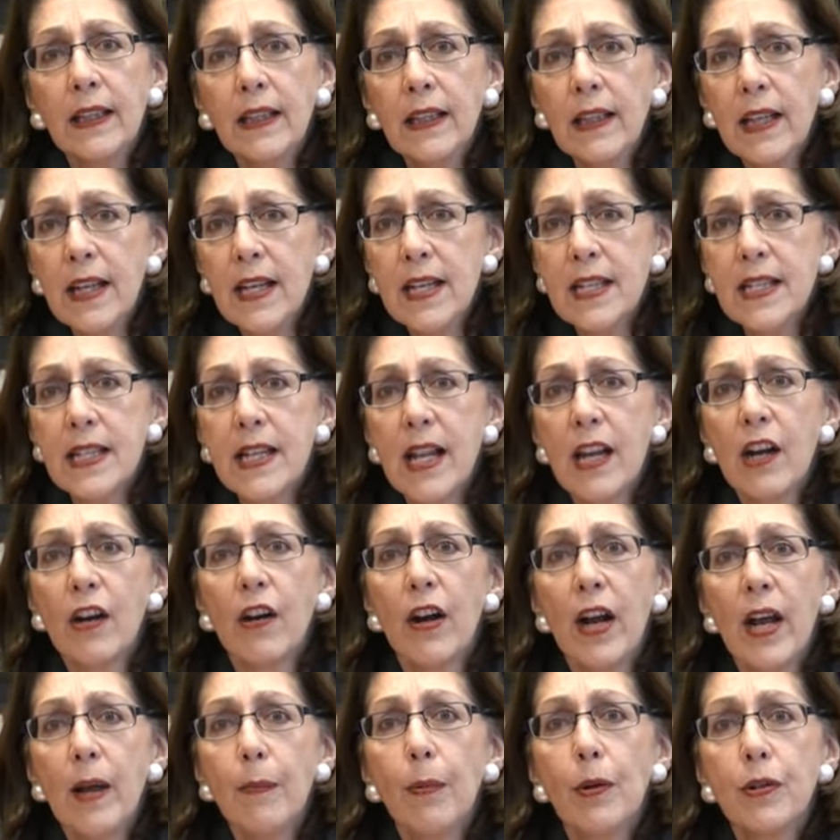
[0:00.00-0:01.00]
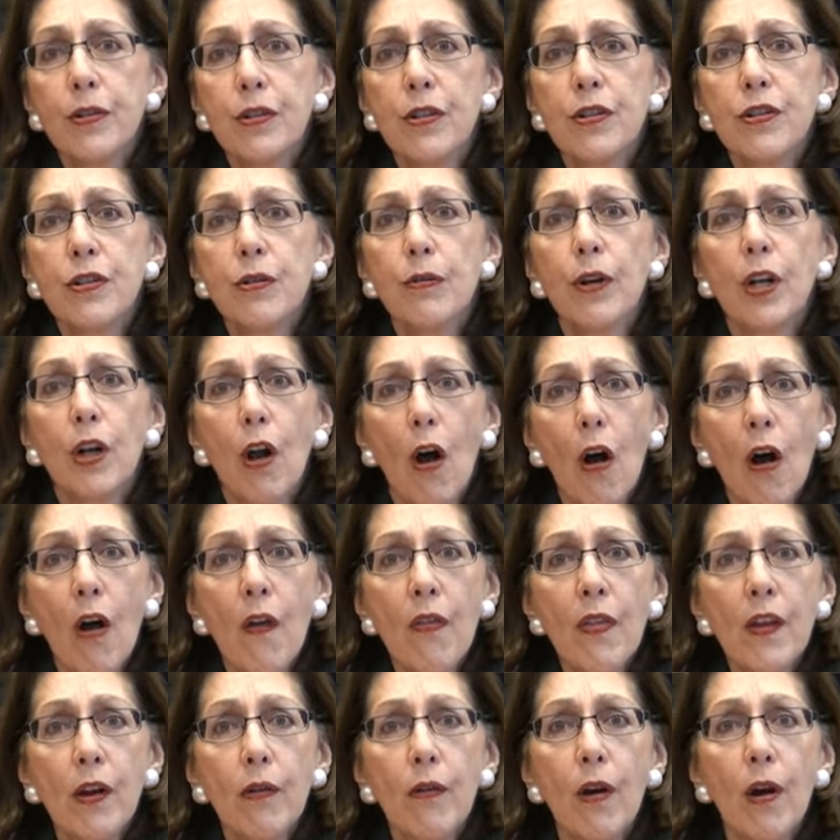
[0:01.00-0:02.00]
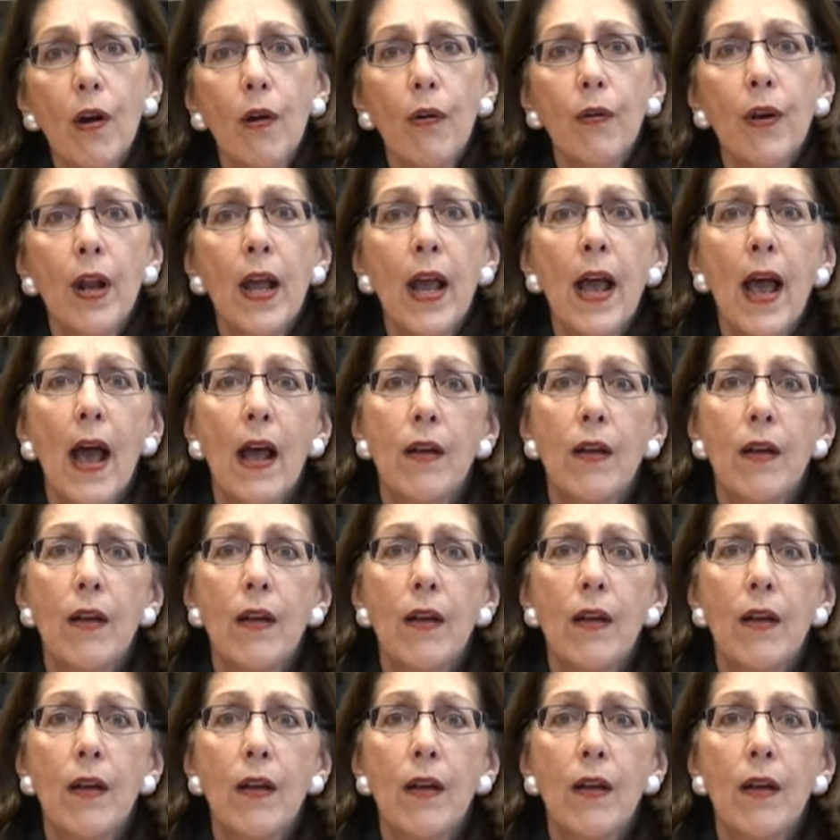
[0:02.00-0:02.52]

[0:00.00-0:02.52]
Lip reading: least they are able to do it on their own